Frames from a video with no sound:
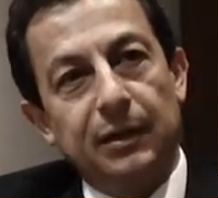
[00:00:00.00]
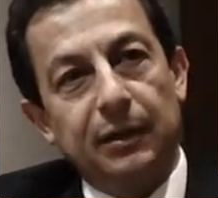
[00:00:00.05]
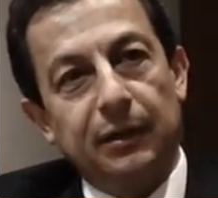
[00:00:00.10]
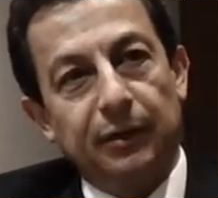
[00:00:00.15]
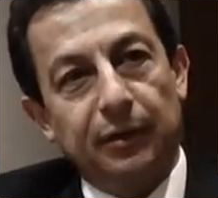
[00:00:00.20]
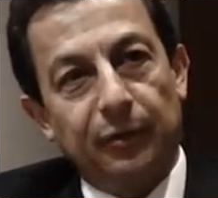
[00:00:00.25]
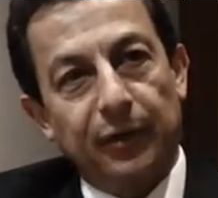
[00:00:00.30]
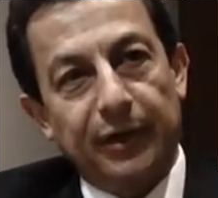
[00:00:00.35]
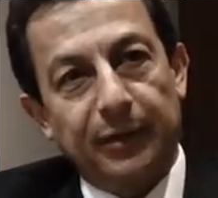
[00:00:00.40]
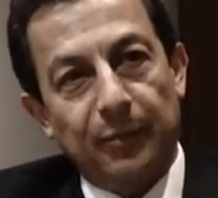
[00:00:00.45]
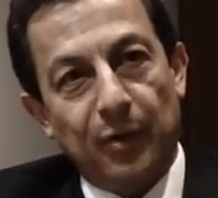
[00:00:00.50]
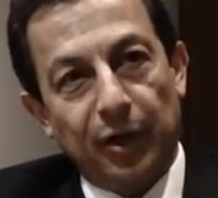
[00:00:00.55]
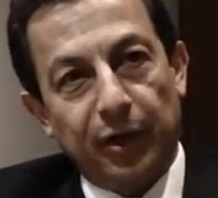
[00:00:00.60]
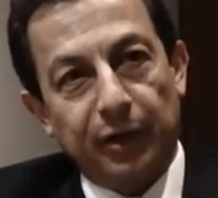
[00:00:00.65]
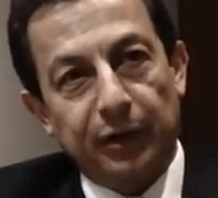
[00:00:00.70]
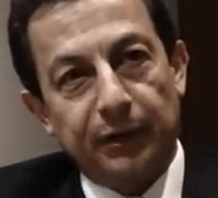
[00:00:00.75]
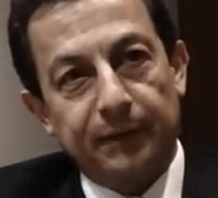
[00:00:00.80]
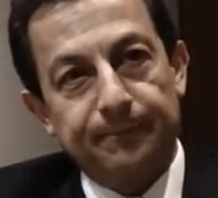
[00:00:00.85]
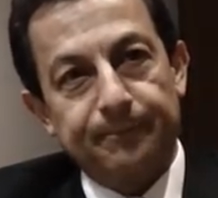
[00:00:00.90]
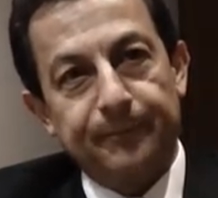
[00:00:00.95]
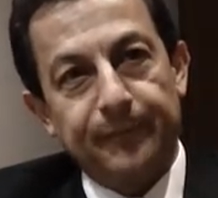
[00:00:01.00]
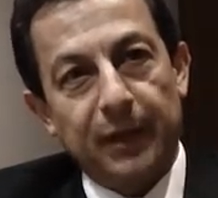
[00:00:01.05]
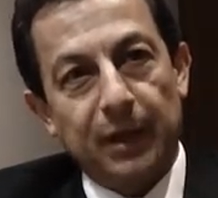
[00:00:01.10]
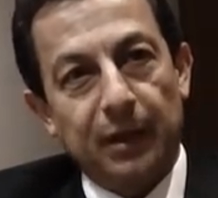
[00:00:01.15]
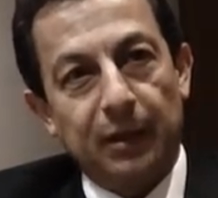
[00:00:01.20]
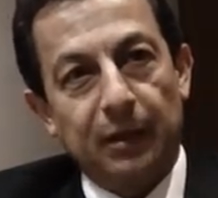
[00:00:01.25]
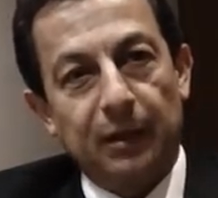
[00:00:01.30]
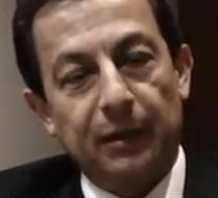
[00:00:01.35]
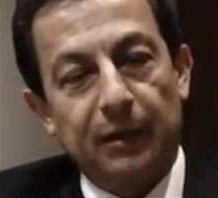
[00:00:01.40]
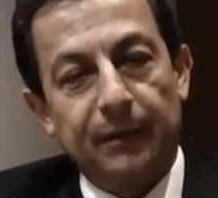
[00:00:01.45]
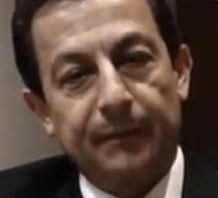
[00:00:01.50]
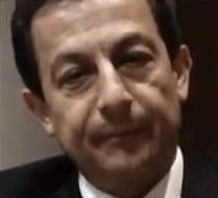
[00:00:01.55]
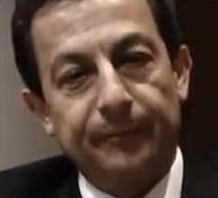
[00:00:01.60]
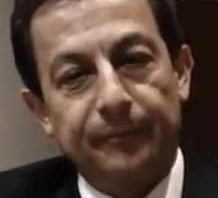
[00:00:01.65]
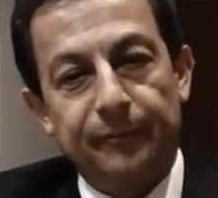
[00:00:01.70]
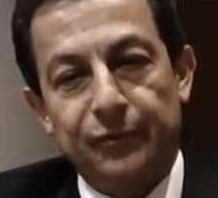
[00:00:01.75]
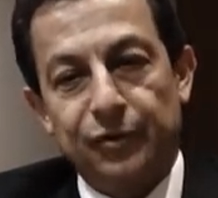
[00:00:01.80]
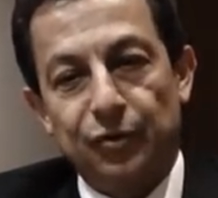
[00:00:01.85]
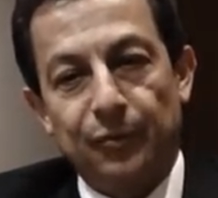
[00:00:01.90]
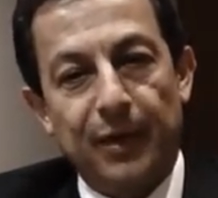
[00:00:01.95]
in the right market.
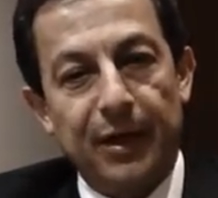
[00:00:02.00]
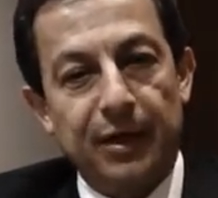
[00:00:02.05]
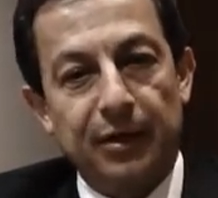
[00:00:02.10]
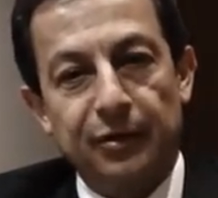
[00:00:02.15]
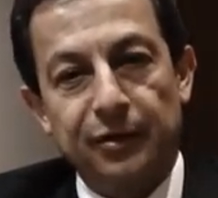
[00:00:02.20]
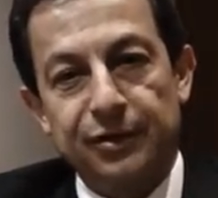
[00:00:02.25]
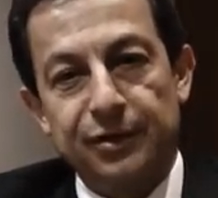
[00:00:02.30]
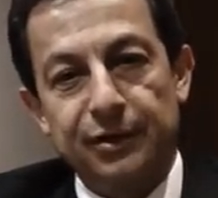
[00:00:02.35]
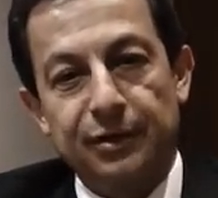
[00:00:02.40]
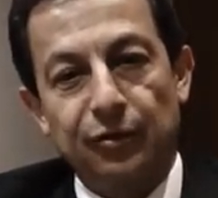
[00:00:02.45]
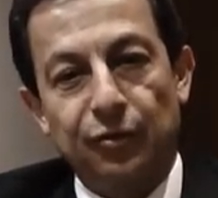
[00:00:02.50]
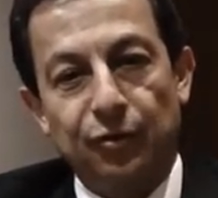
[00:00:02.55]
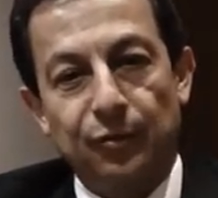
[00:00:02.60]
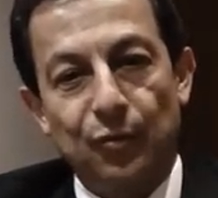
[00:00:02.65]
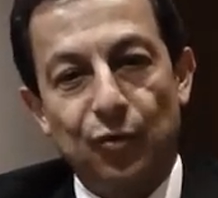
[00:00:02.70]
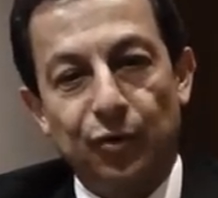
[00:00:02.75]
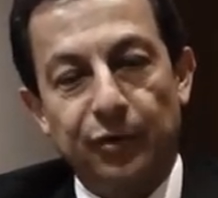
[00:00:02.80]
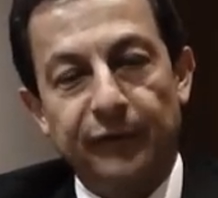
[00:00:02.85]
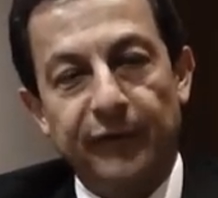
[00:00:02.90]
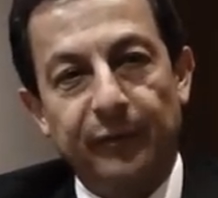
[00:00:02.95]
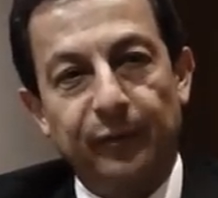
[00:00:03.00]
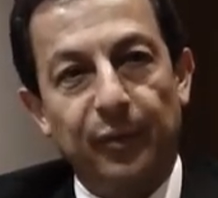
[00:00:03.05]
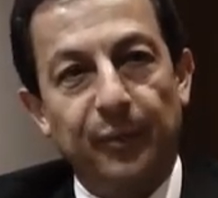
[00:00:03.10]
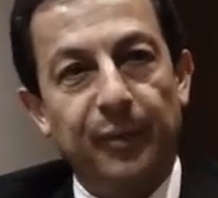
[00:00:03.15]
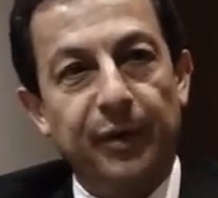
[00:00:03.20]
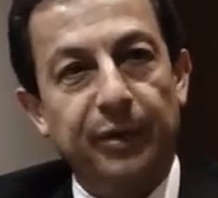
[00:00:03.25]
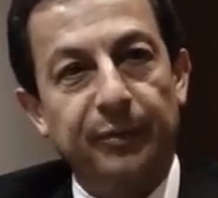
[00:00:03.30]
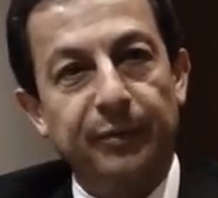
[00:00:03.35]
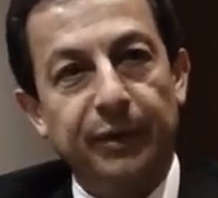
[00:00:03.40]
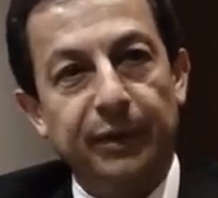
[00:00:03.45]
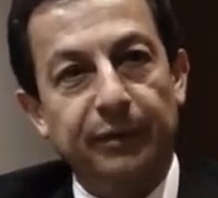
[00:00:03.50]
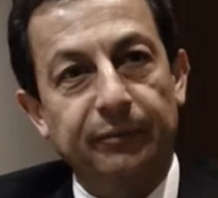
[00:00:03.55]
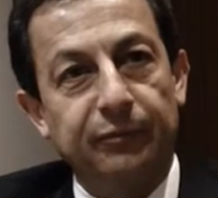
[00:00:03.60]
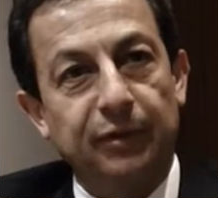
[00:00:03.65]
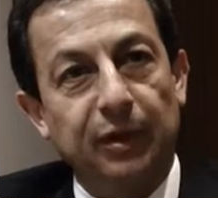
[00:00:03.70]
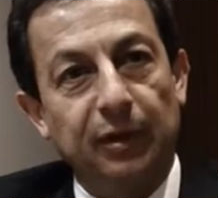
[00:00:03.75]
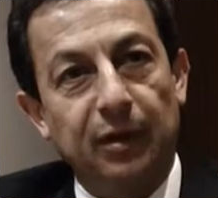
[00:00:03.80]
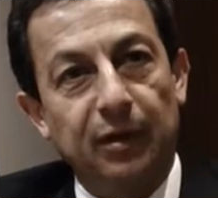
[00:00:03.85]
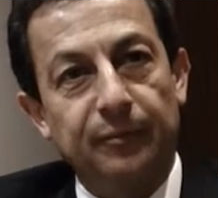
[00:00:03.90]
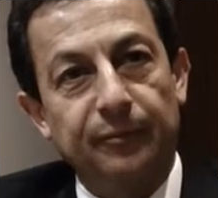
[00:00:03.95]
Um, so my years in automotive have prepared me
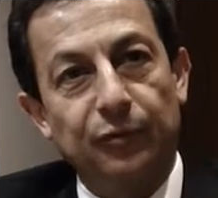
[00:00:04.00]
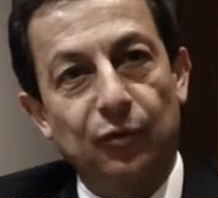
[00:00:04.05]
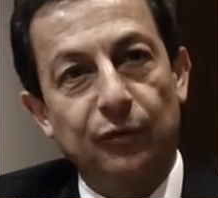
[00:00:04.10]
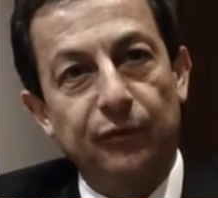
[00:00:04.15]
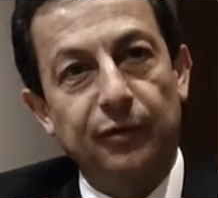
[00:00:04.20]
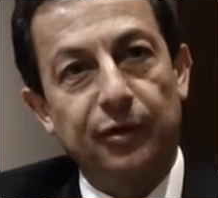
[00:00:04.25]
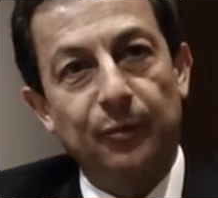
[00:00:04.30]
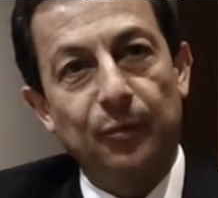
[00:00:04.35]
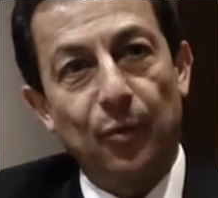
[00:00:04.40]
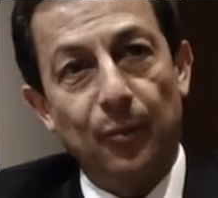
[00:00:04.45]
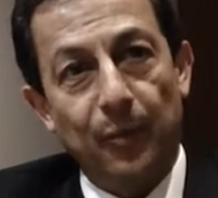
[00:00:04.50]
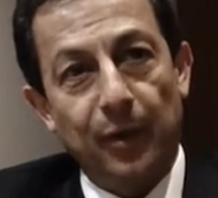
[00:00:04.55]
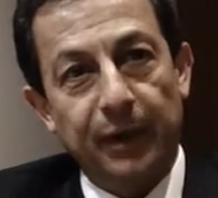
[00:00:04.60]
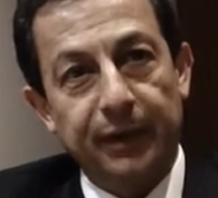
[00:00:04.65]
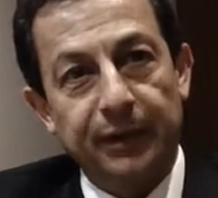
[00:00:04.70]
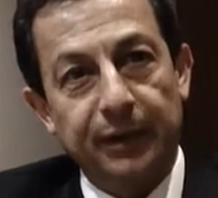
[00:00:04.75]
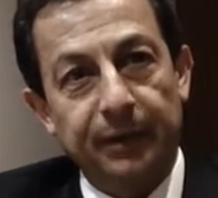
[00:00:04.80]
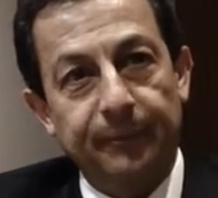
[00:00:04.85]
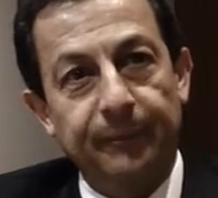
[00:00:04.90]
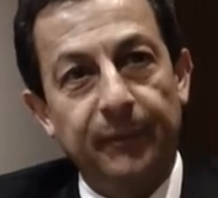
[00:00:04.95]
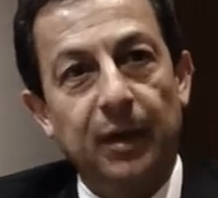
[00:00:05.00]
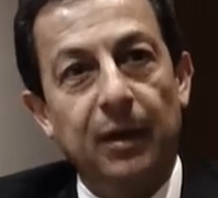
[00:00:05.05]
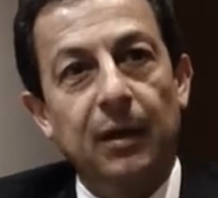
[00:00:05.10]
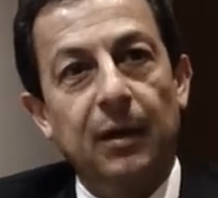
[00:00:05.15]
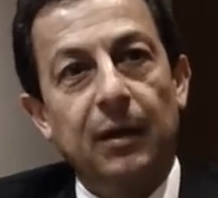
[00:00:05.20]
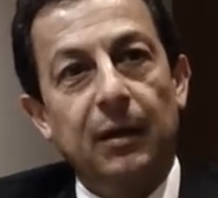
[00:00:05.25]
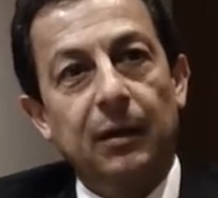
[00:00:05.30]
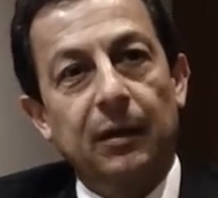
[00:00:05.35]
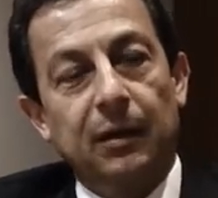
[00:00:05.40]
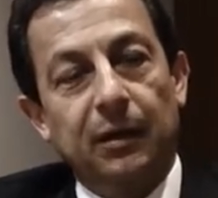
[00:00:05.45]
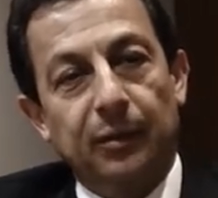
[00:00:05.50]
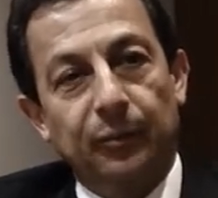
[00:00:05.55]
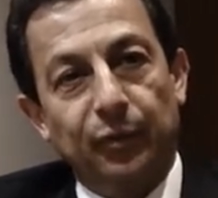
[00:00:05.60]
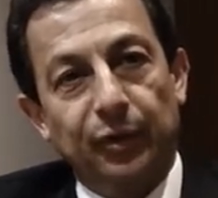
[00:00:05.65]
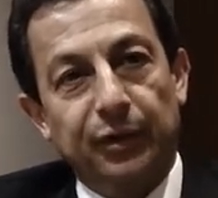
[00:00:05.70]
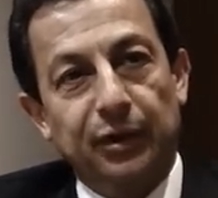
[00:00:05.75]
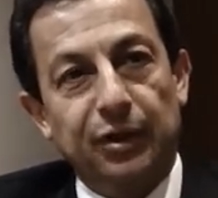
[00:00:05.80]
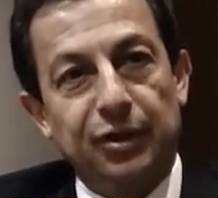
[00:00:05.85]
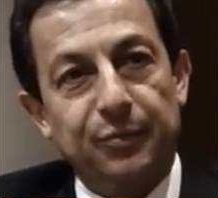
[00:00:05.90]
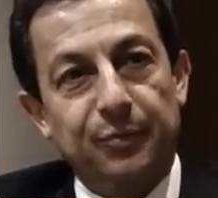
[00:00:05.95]
to come over to Bombardier and
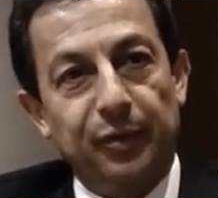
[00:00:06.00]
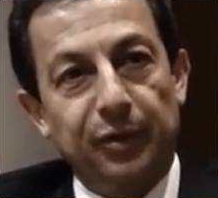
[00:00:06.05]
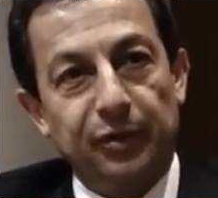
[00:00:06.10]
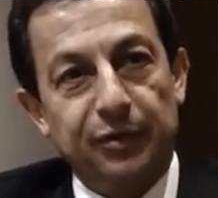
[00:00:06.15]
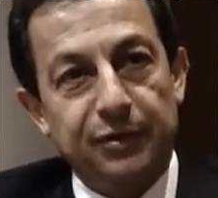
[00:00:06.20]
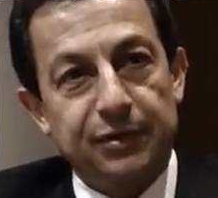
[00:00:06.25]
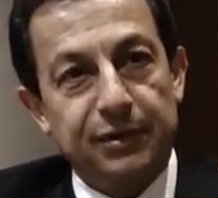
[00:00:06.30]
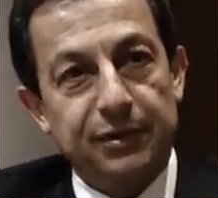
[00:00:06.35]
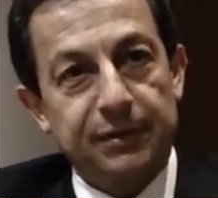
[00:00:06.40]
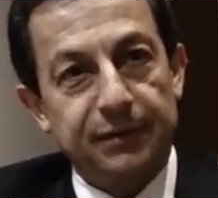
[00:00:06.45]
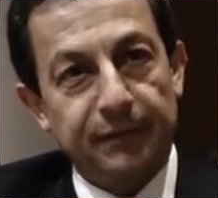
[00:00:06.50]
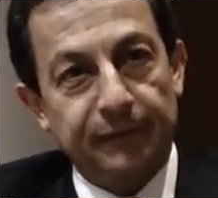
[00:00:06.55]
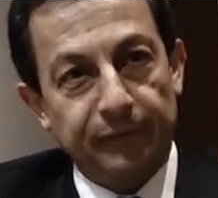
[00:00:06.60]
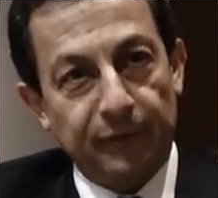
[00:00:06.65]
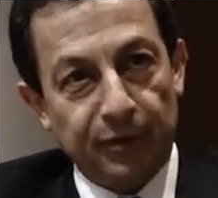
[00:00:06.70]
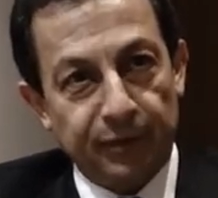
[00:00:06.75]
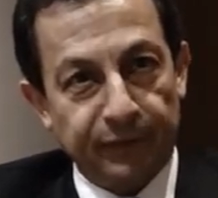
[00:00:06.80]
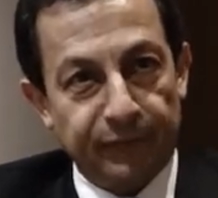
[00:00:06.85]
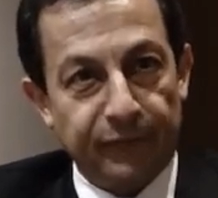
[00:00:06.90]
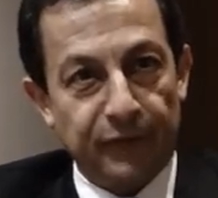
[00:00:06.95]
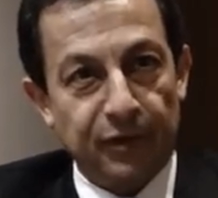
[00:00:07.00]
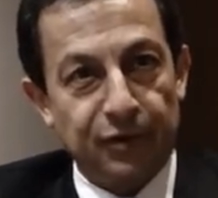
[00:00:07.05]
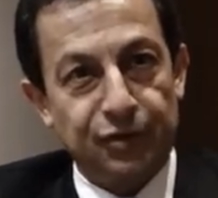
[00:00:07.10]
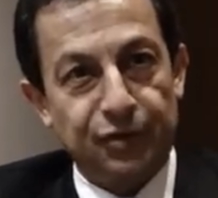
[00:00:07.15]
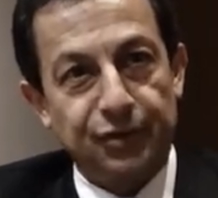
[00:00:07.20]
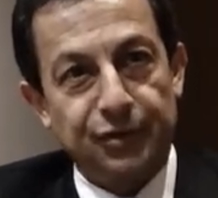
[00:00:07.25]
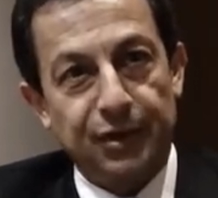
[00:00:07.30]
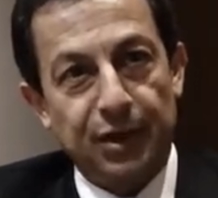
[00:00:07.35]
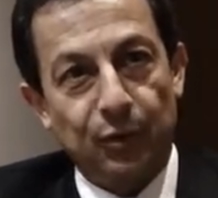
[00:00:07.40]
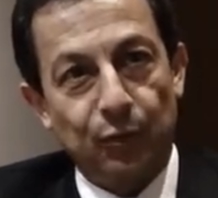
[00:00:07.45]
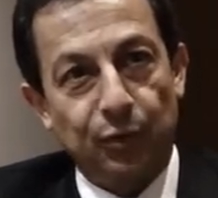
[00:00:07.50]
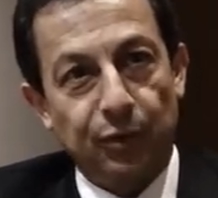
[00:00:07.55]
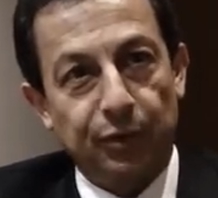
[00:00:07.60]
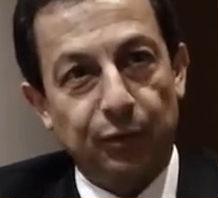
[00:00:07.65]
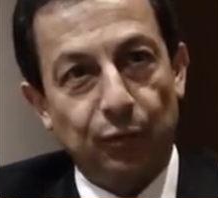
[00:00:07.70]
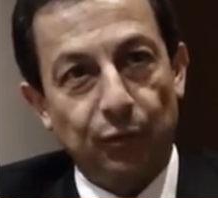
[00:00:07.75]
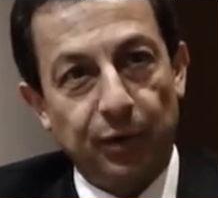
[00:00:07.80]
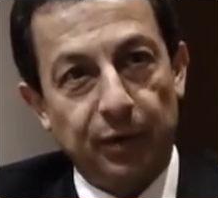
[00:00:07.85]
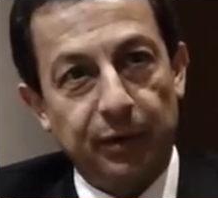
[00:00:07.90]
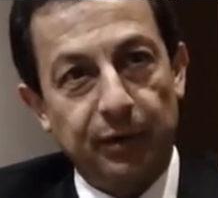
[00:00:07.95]
bring the experience of all the functions I
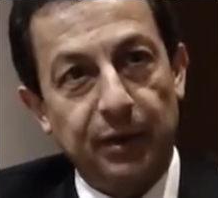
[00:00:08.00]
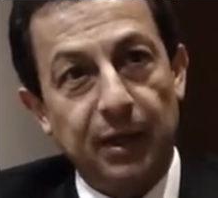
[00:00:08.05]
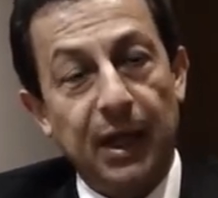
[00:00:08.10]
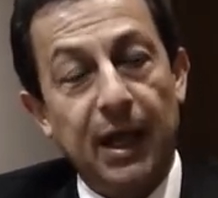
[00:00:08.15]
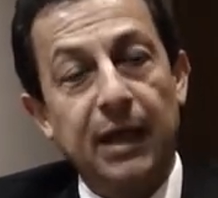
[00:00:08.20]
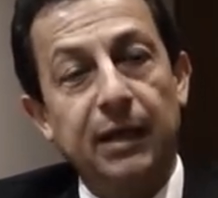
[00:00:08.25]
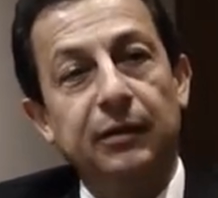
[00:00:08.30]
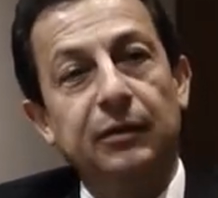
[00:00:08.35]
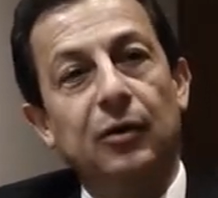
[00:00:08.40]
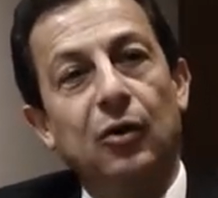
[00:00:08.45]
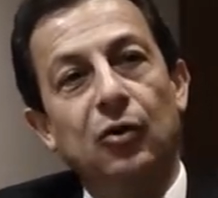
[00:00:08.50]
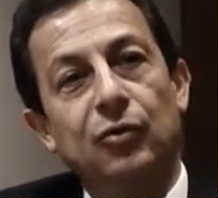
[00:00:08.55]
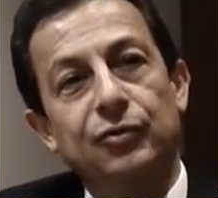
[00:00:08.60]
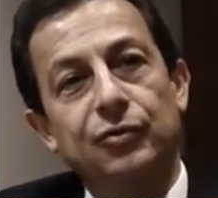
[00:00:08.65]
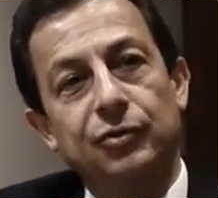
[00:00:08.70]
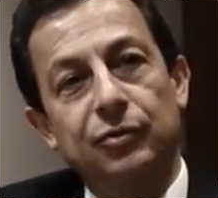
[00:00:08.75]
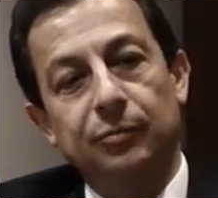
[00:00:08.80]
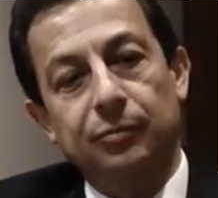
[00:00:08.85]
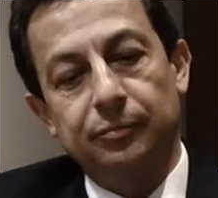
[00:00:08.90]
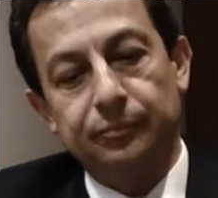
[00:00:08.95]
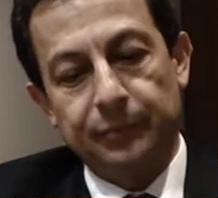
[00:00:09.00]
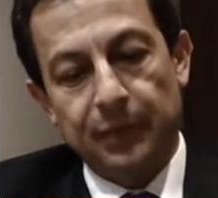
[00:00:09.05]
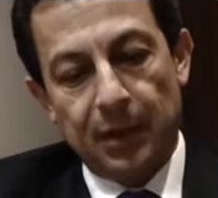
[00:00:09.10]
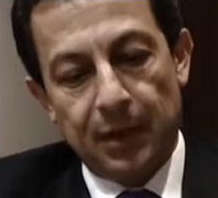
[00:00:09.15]
worked with and also